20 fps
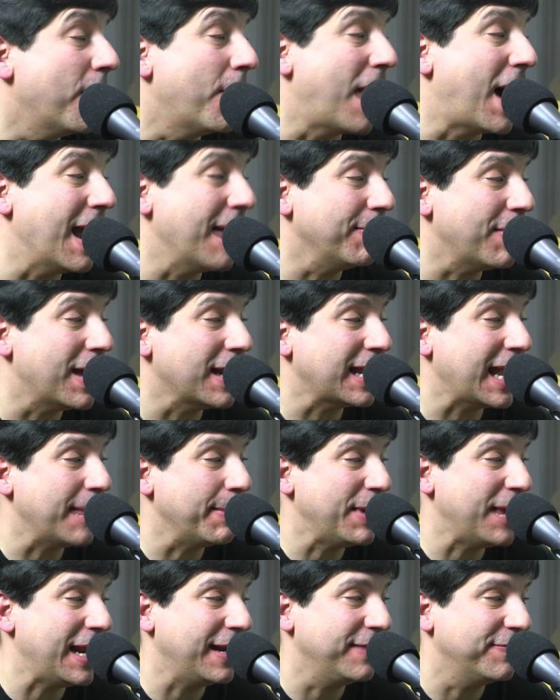Well, no. IROC
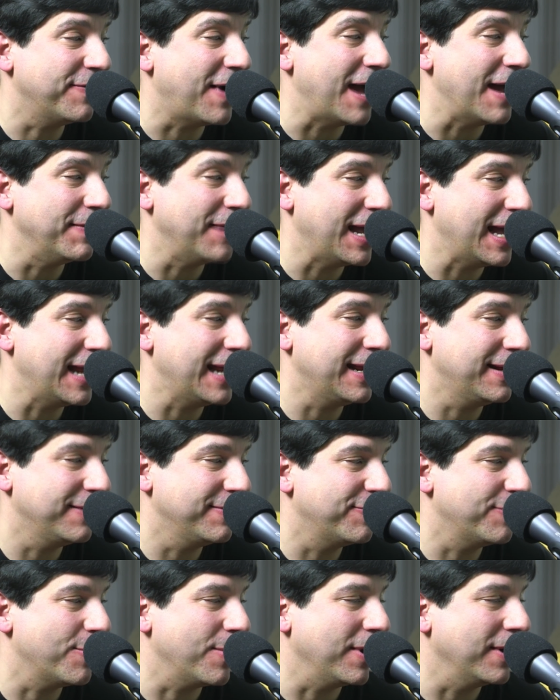came in '85. I had
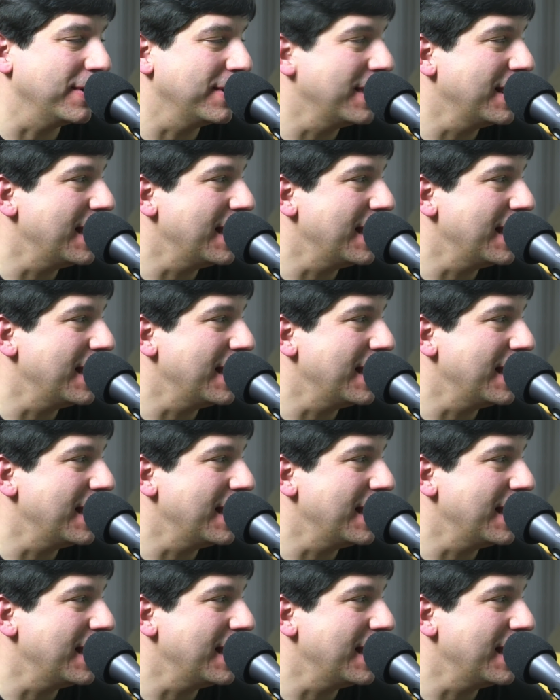'84.